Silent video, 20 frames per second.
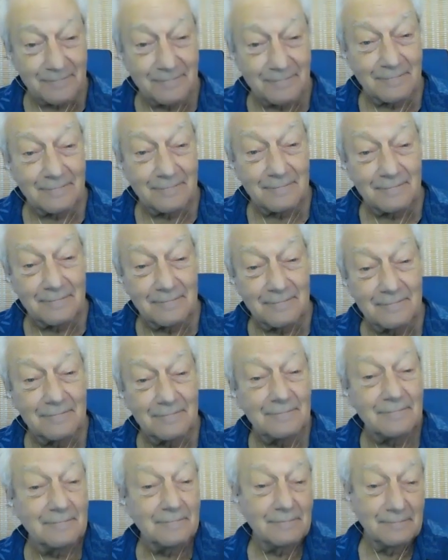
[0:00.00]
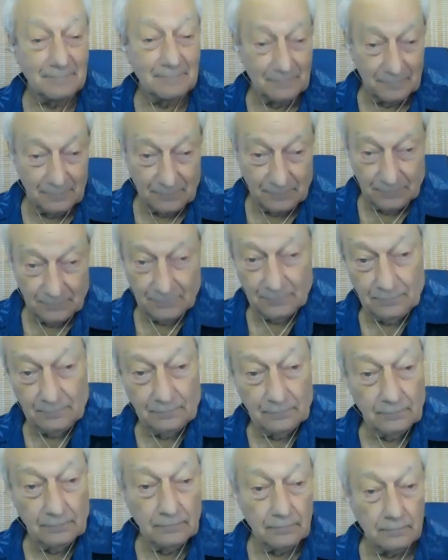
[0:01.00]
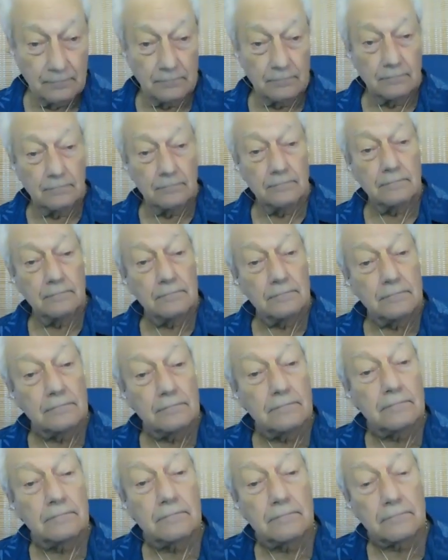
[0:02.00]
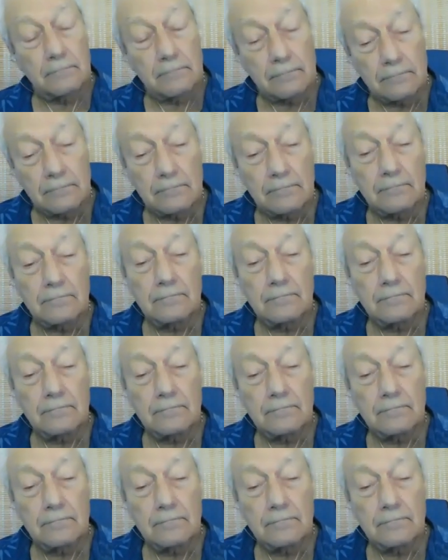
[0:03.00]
as uh, someone that sits with people in their pain, hmm. their